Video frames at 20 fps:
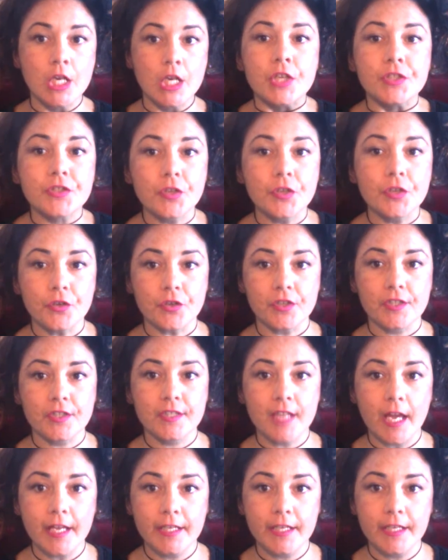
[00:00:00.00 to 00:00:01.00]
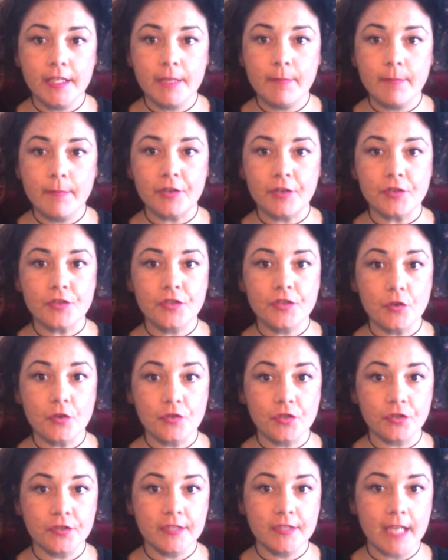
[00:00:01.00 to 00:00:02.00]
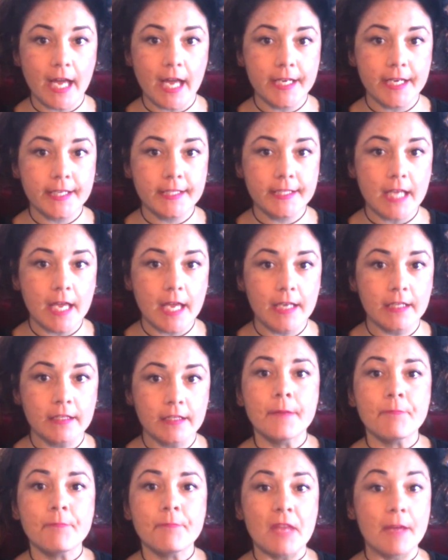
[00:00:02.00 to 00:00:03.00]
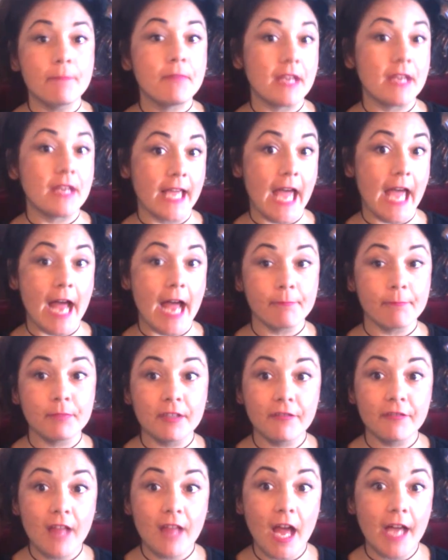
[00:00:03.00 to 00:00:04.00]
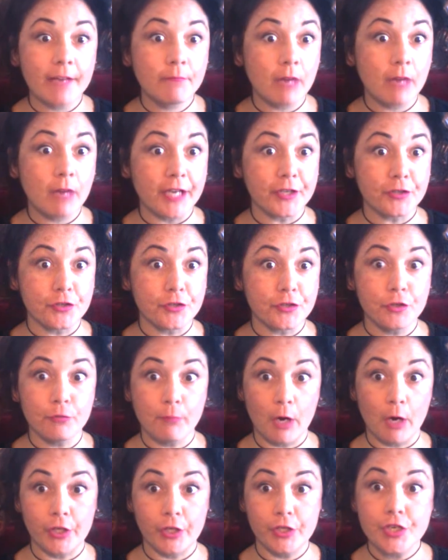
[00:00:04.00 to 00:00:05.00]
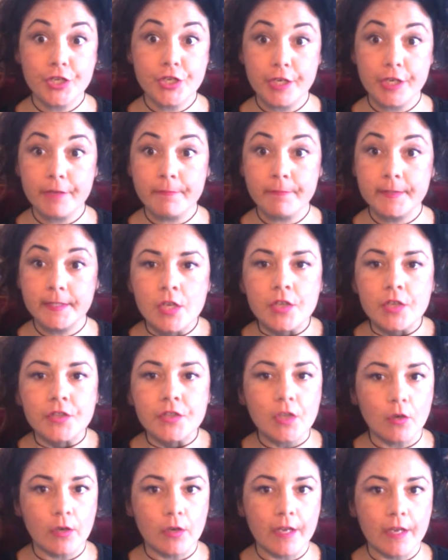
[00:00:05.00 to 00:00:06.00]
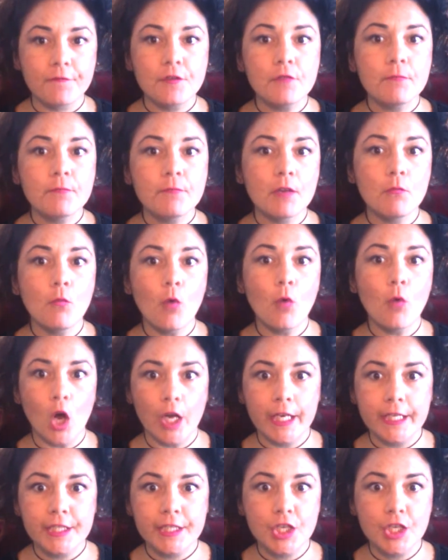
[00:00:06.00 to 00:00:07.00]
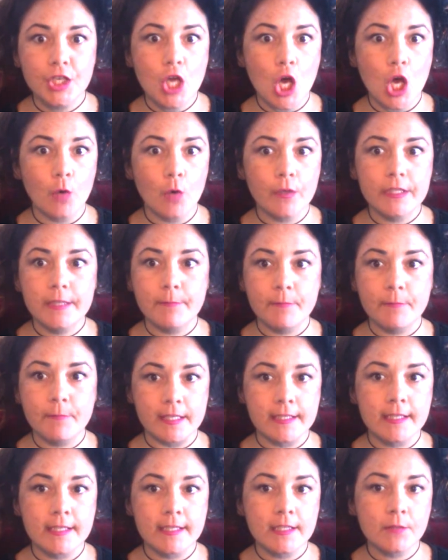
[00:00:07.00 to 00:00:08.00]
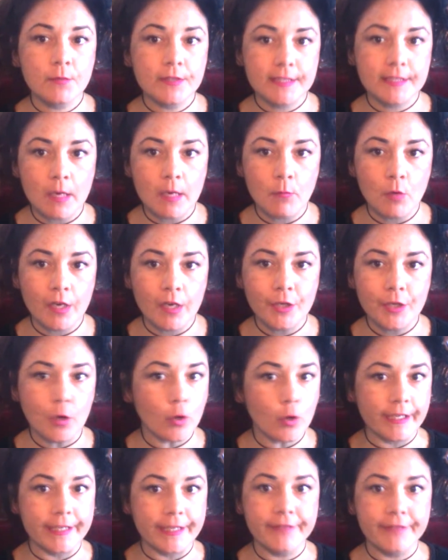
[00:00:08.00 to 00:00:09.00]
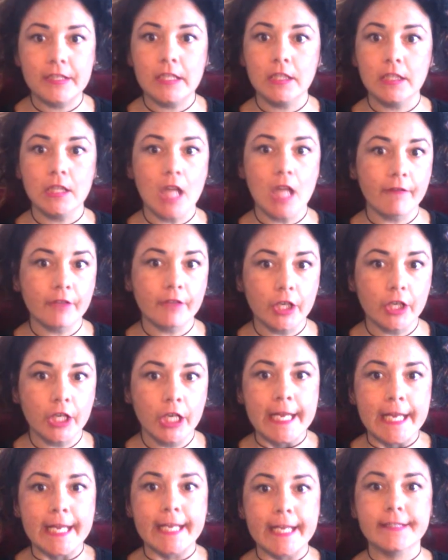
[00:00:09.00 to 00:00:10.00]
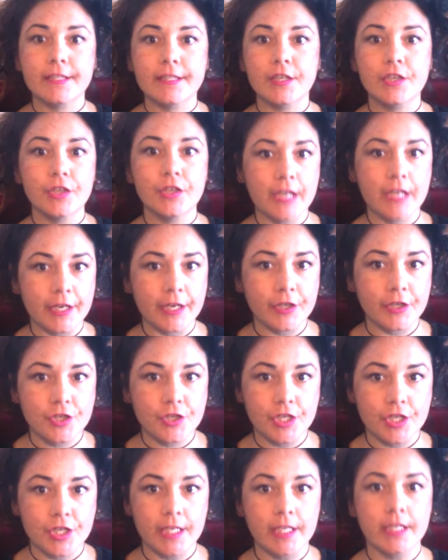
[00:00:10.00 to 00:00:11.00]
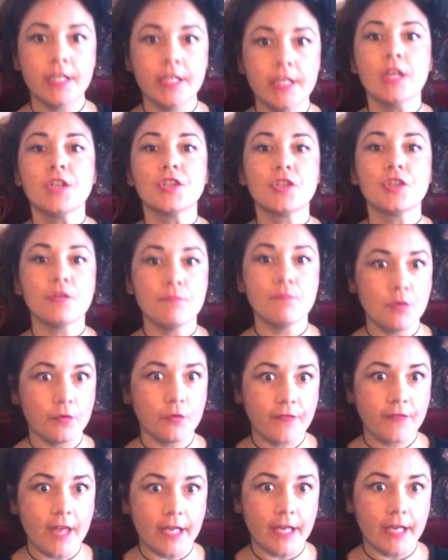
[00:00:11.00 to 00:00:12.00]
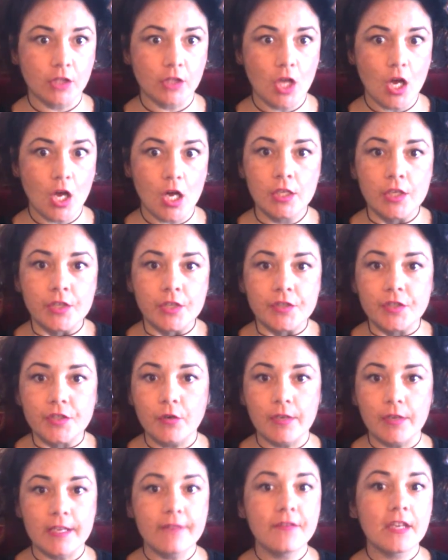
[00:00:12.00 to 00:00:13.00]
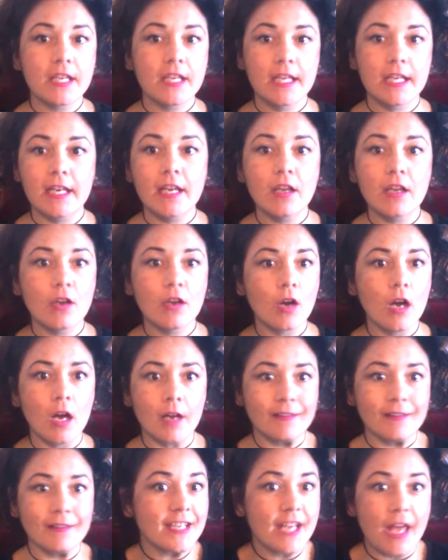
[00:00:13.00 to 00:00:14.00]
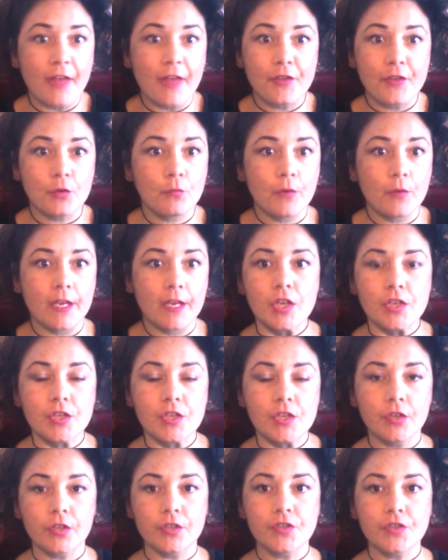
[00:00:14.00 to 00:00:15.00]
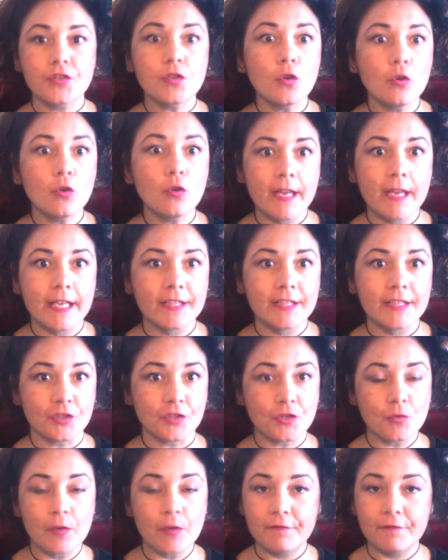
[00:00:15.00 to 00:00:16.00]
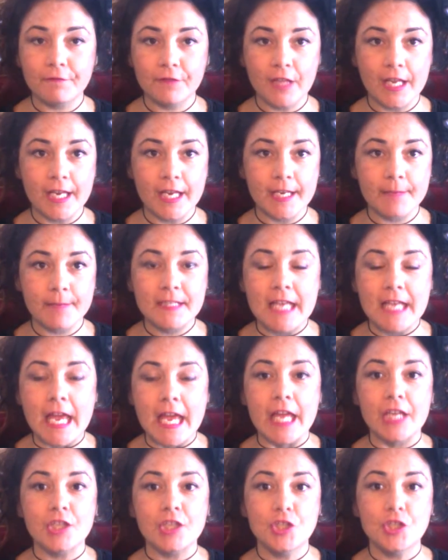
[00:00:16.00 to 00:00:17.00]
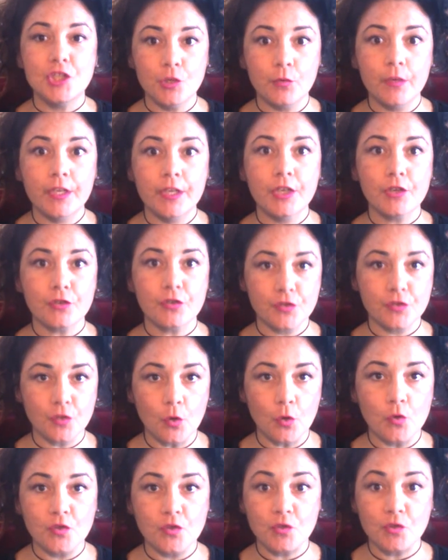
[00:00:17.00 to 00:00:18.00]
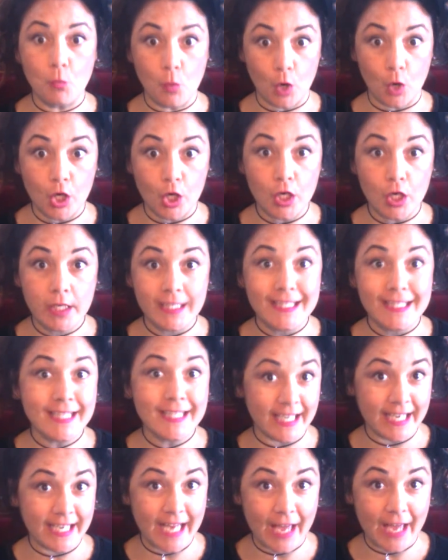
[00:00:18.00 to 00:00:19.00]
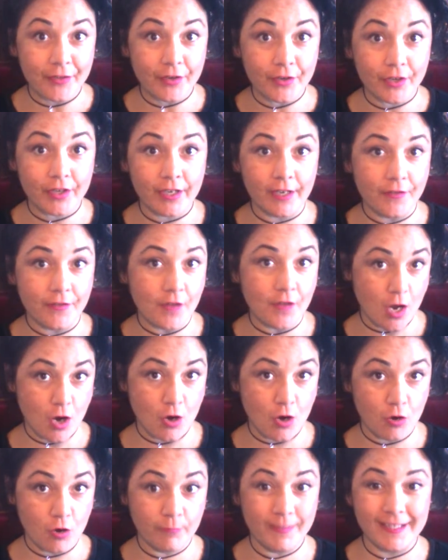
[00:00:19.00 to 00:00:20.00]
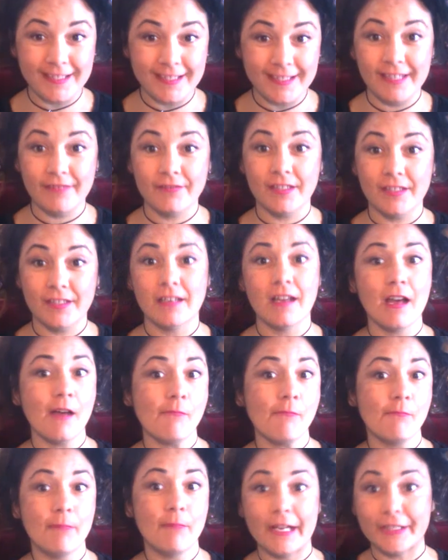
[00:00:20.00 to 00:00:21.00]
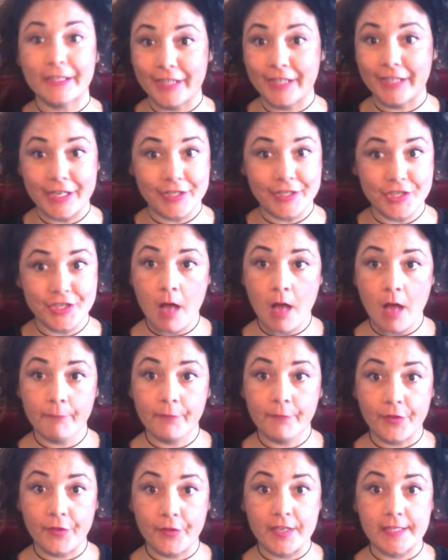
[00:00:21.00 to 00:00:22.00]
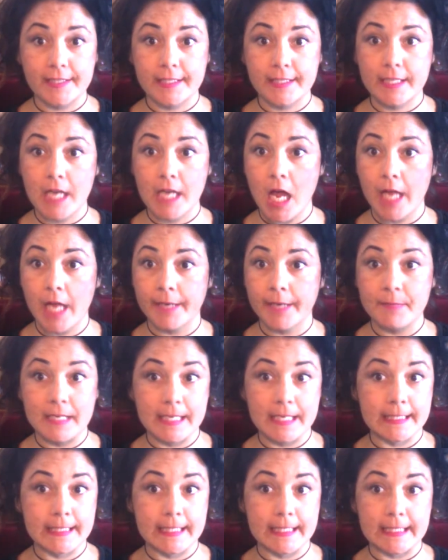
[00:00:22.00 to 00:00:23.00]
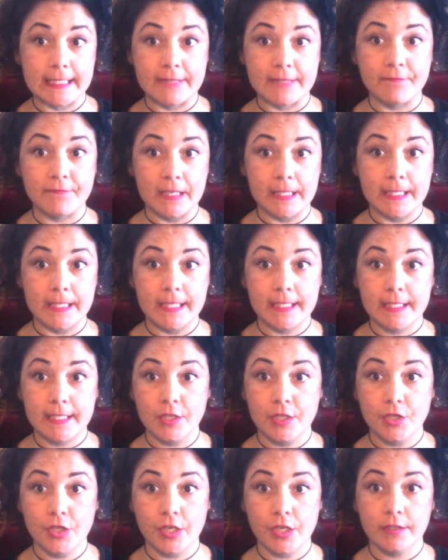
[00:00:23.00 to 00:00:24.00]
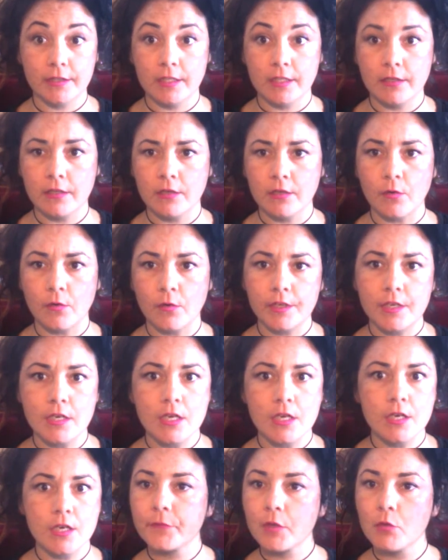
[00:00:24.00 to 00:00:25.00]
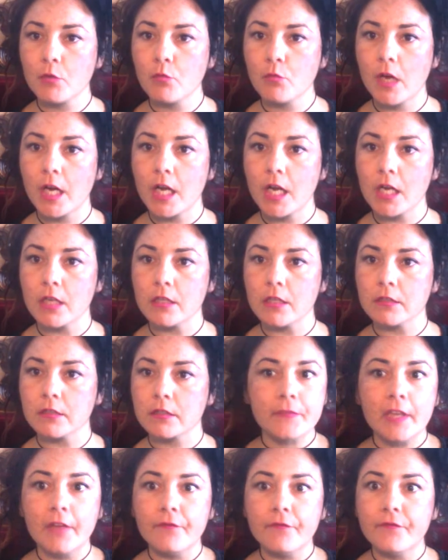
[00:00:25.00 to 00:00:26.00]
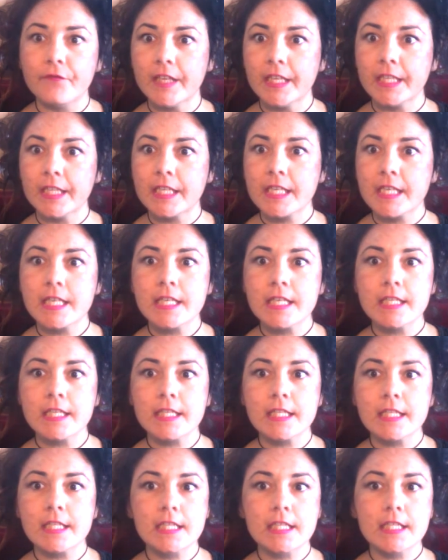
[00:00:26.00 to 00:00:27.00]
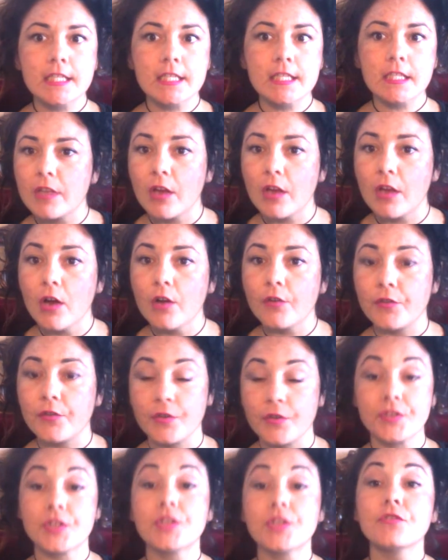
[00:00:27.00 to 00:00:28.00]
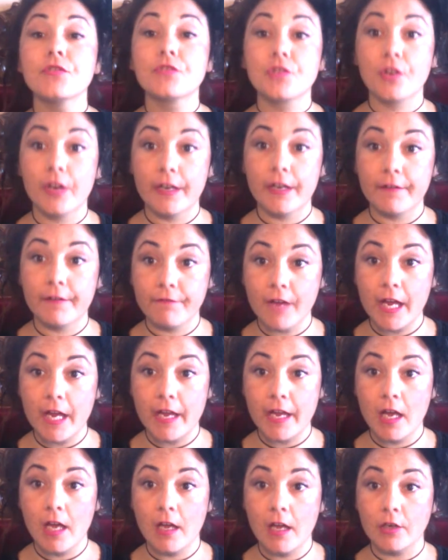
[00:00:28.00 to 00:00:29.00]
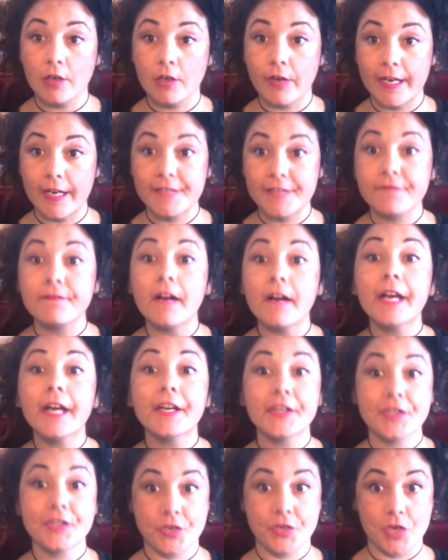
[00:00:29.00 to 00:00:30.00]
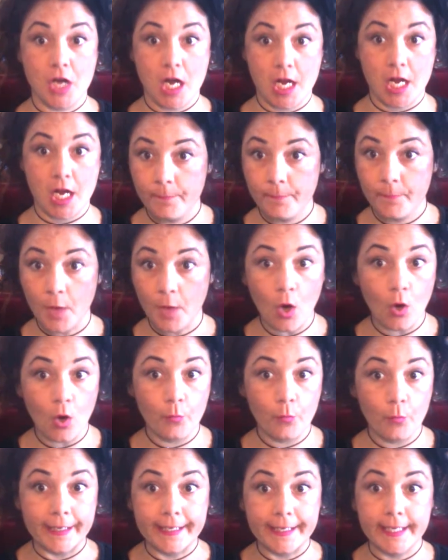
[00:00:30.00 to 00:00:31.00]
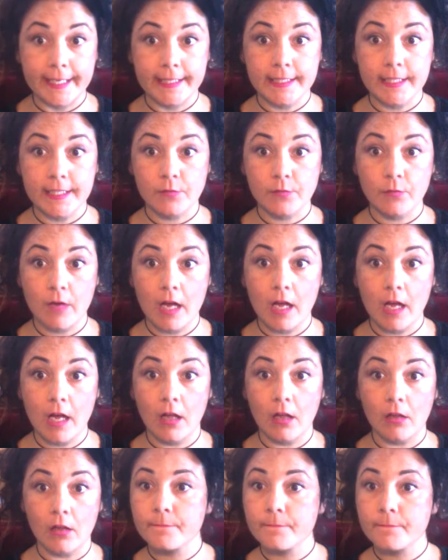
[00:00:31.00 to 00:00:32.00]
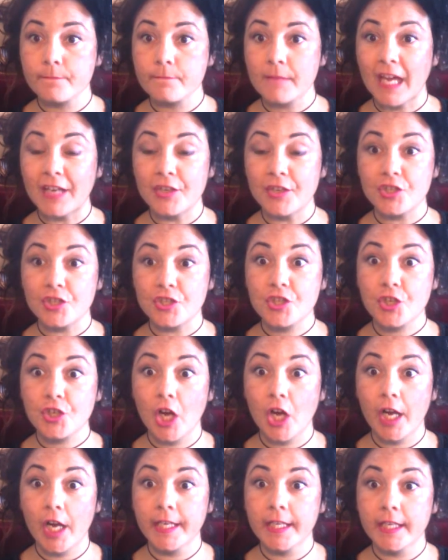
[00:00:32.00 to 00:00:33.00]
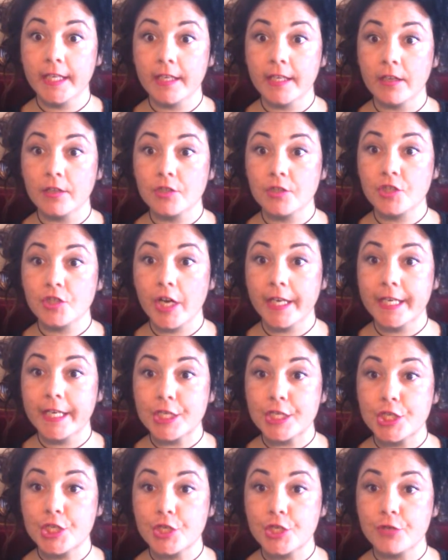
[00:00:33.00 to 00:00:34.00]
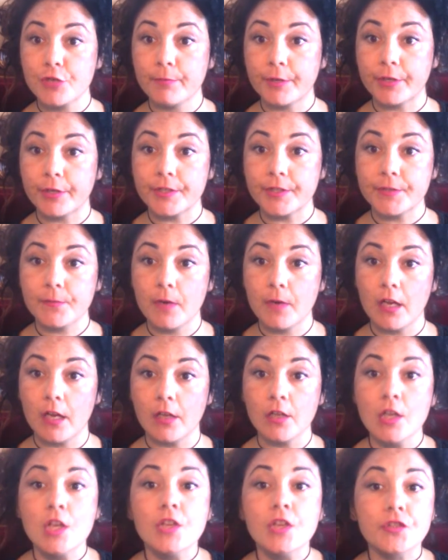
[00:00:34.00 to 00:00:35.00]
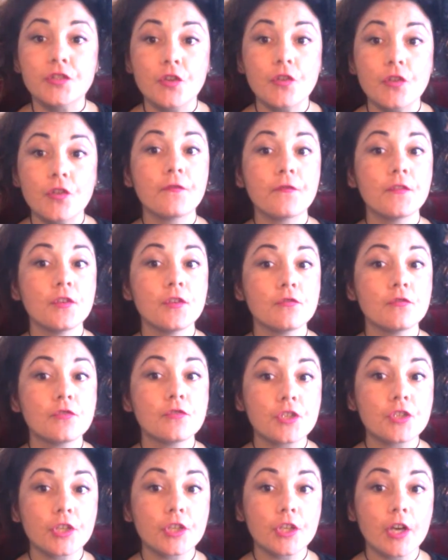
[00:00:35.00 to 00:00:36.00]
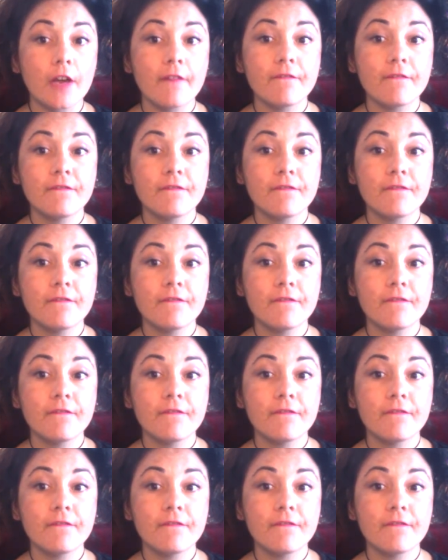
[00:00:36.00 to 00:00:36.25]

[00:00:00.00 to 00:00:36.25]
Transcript: So you're excited about your social status and it being amplified by your new partnerships. So if you've been wanting to go into business with someone or even a lover, it's a good energy to move that along. So even getting uh, together with your soulmates or twin flames and doing your soul's work together in the home is even a better energy for this kind because it's Venus conjuncting the North Node. What else? Venus. Oh, there's a huge grand, uh, grand fire trine all weekend as well. And it's trining, trining Jupiter as well. So the future of